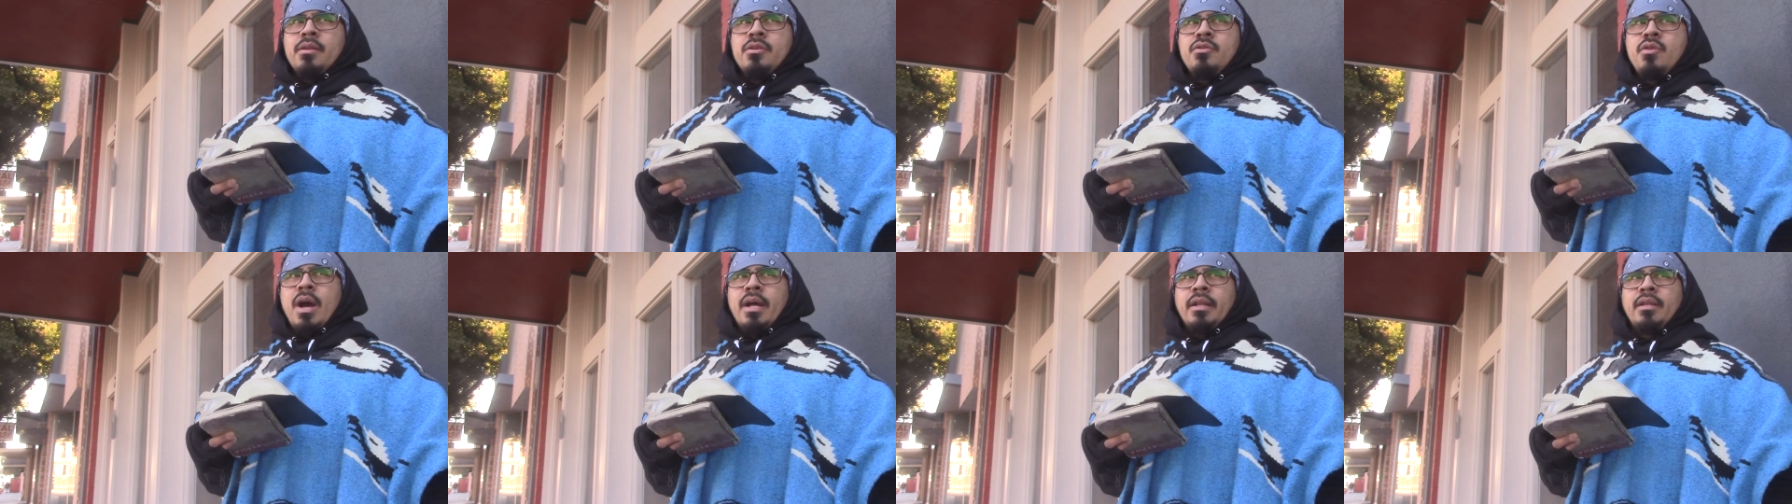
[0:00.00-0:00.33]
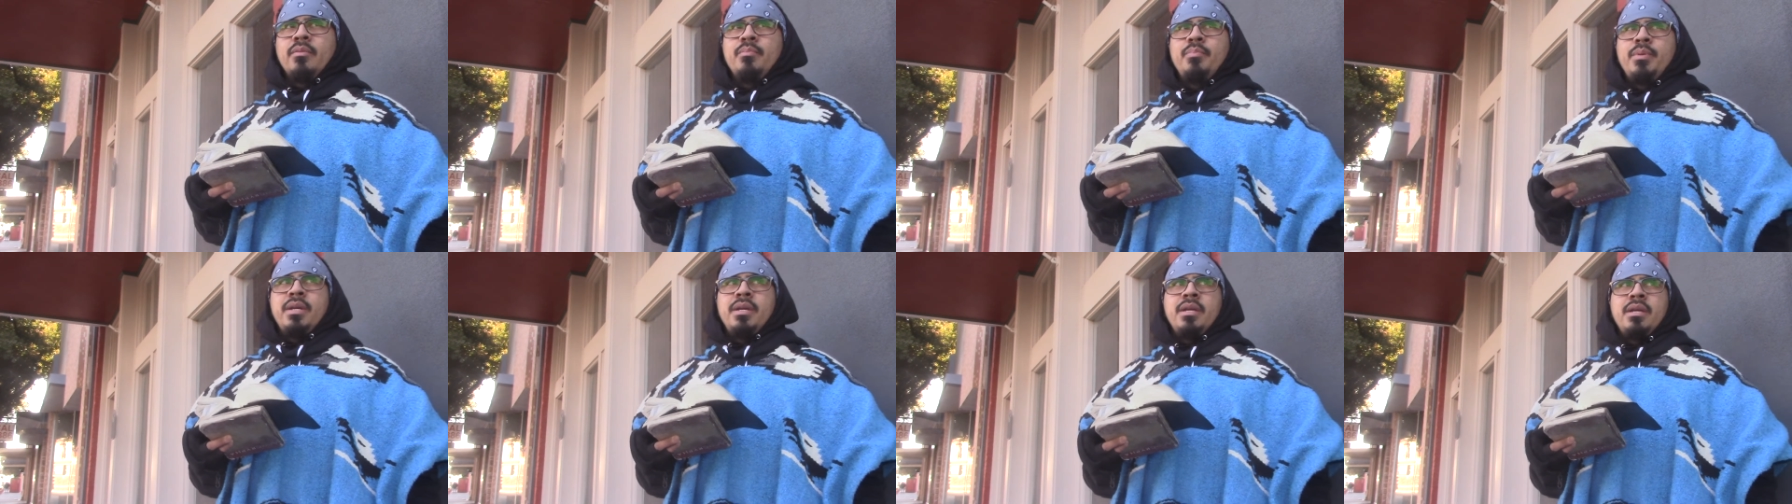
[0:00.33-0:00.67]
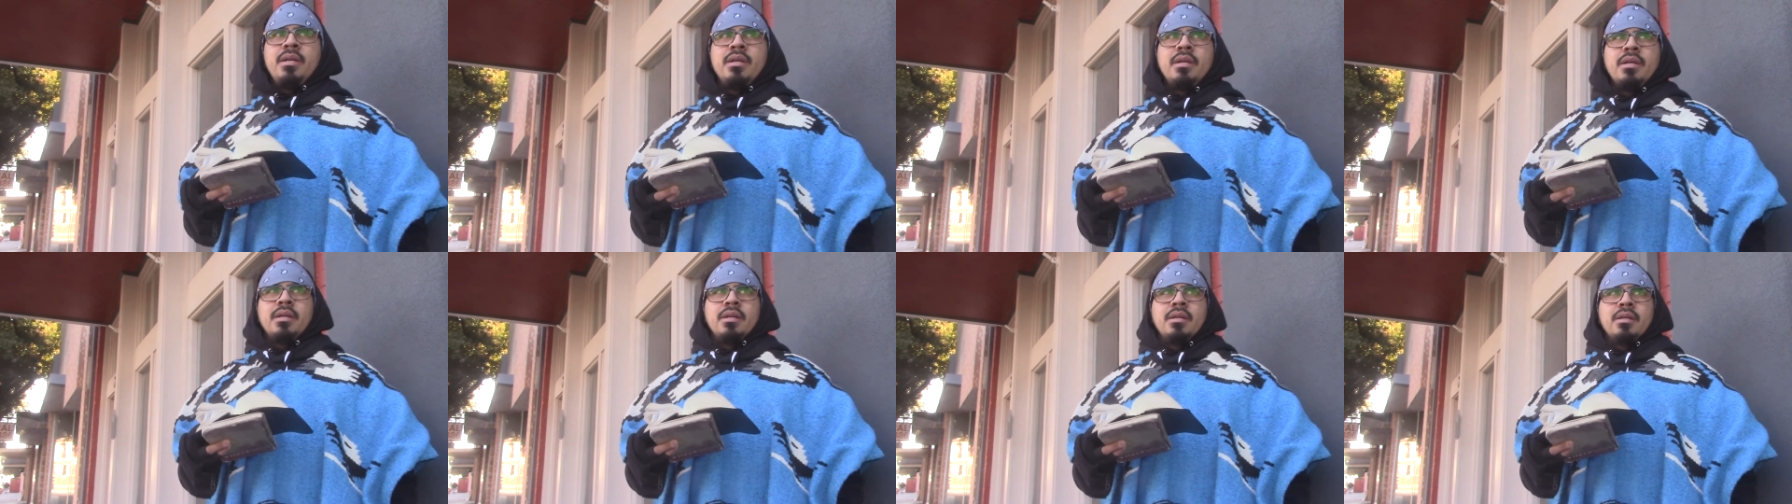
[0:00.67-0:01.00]
You have to be
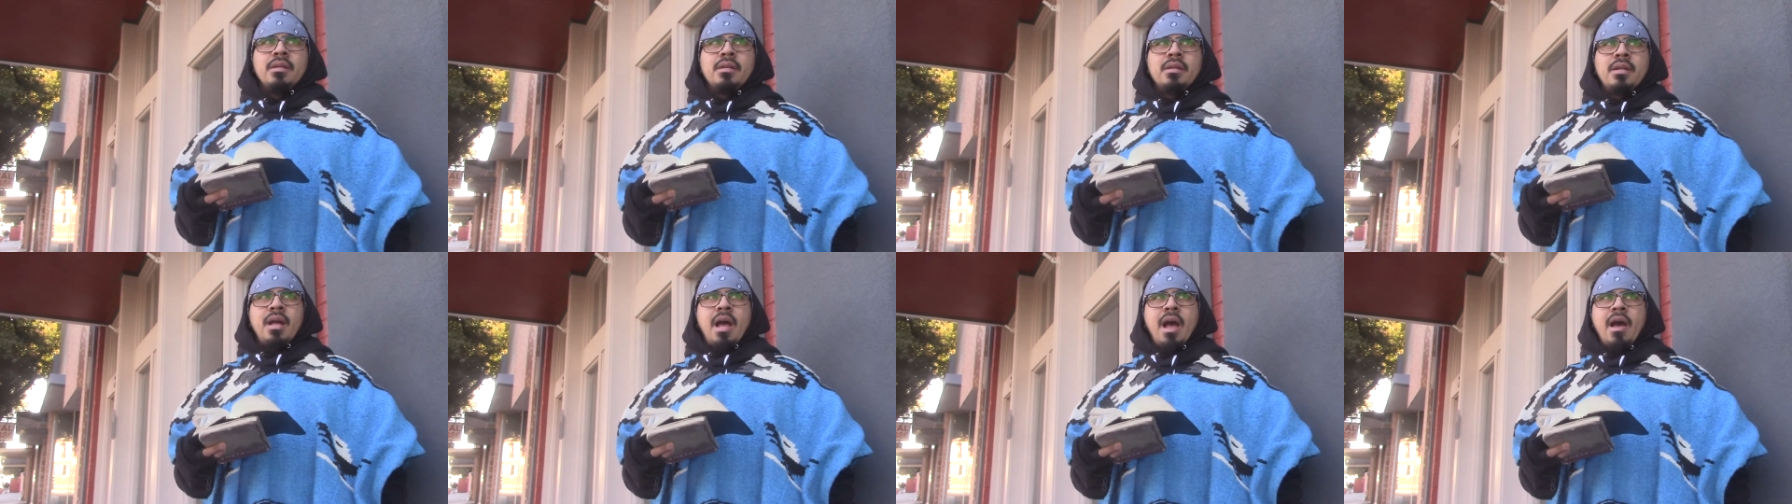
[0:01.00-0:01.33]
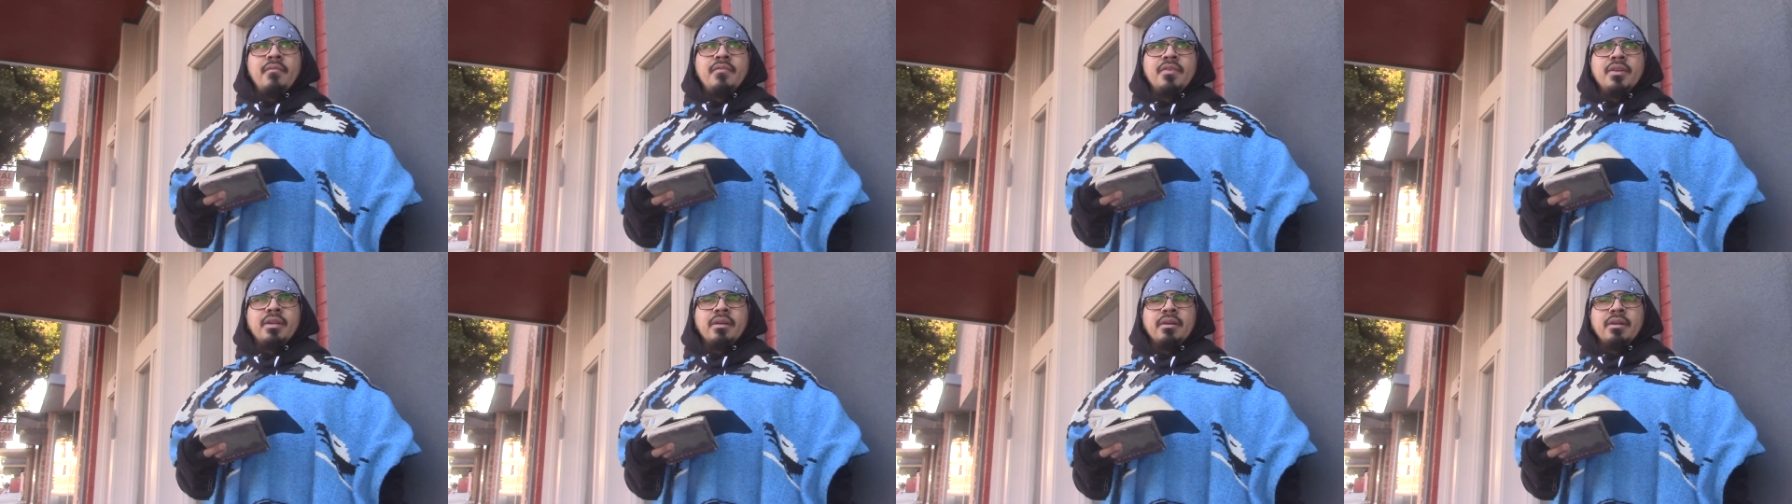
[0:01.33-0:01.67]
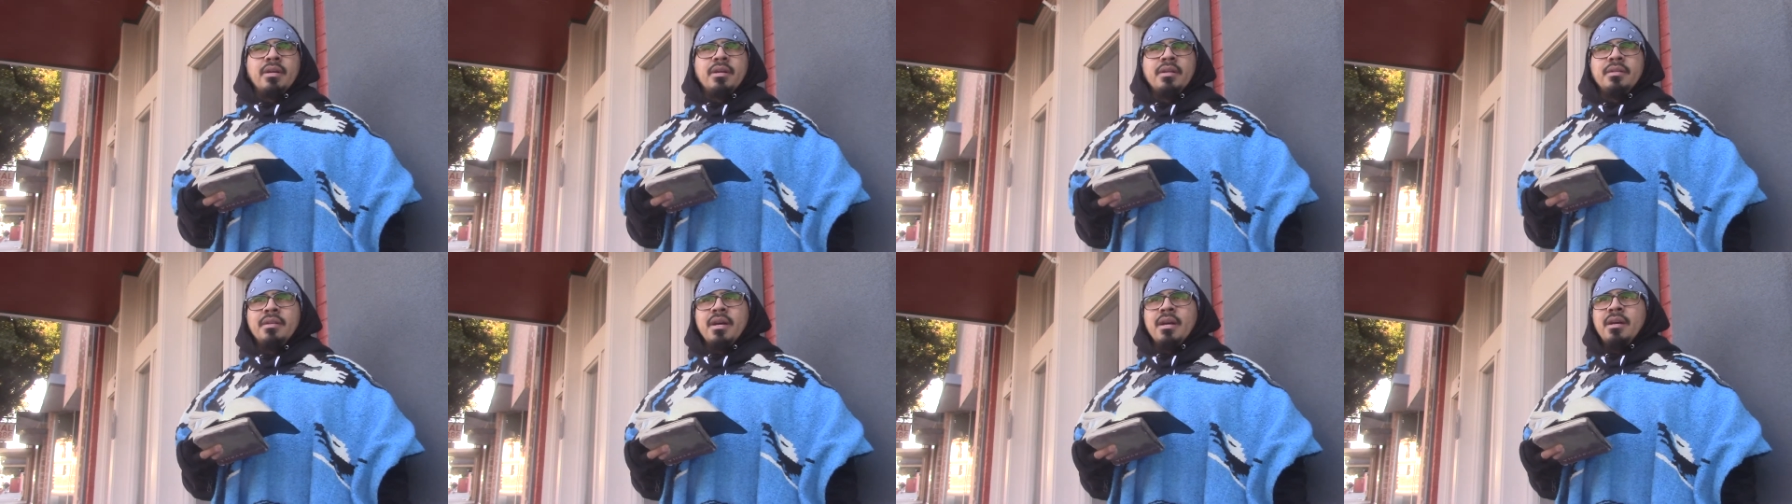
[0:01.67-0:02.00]
having a,
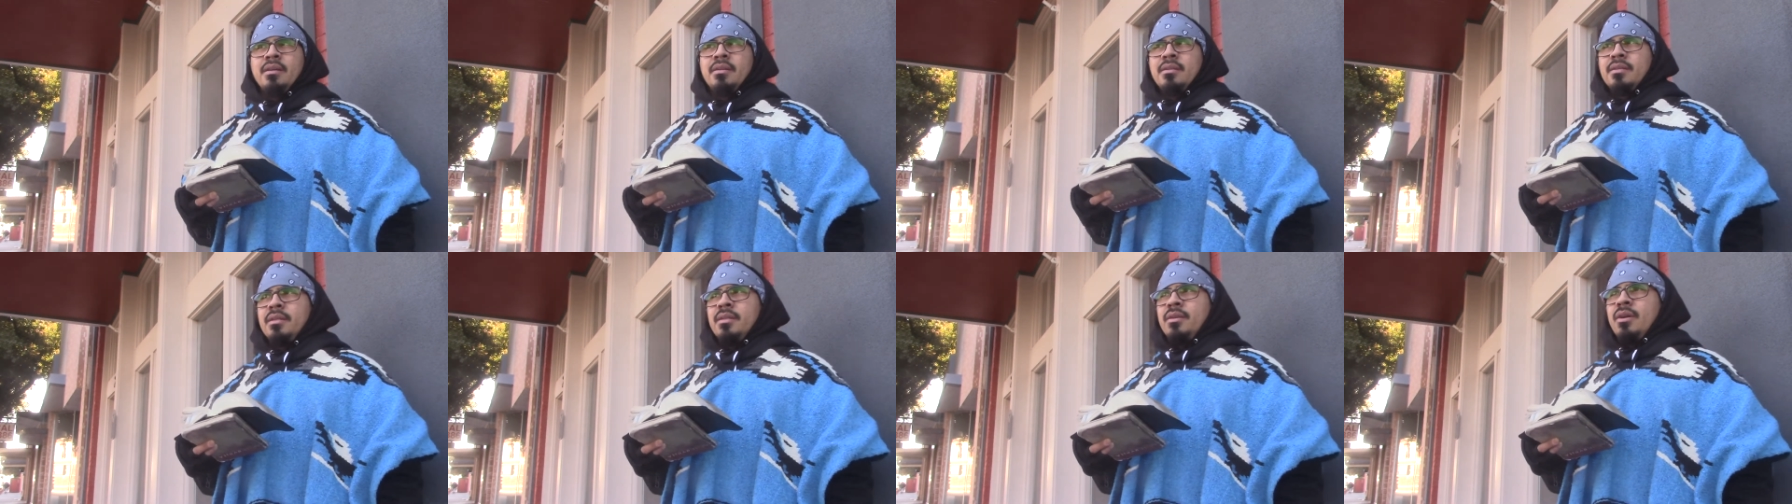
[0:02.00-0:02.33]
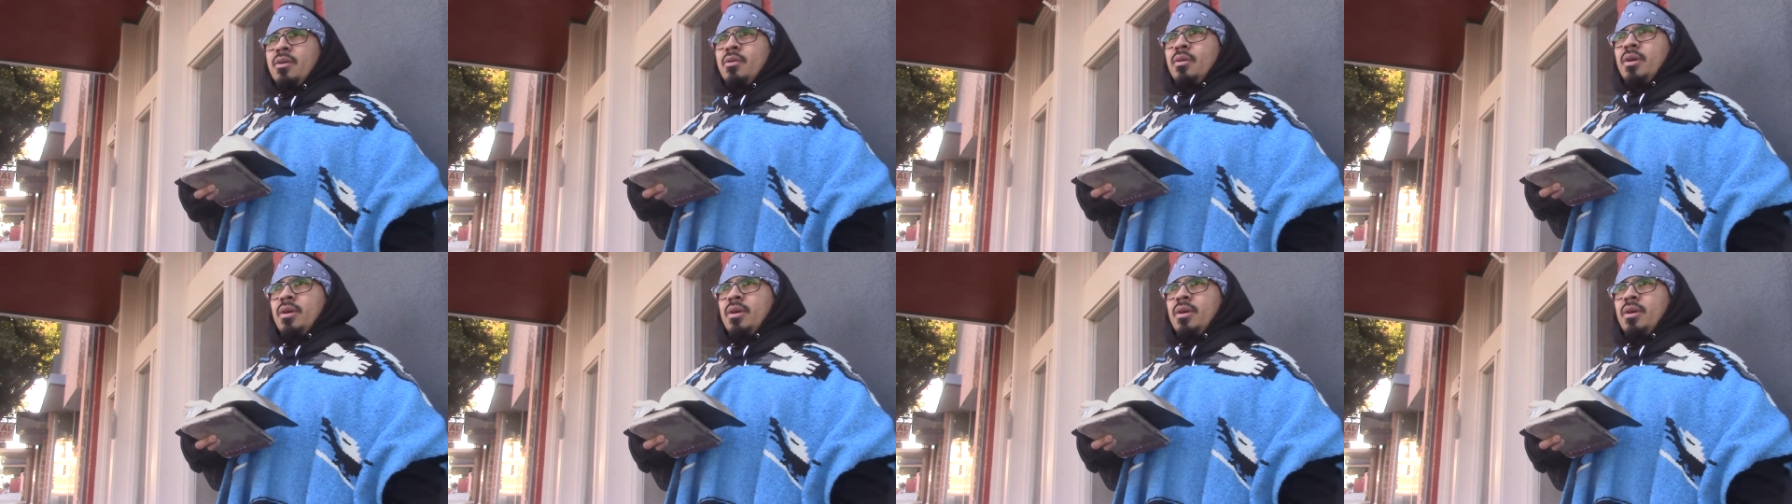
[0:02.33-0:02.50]
a, a you know,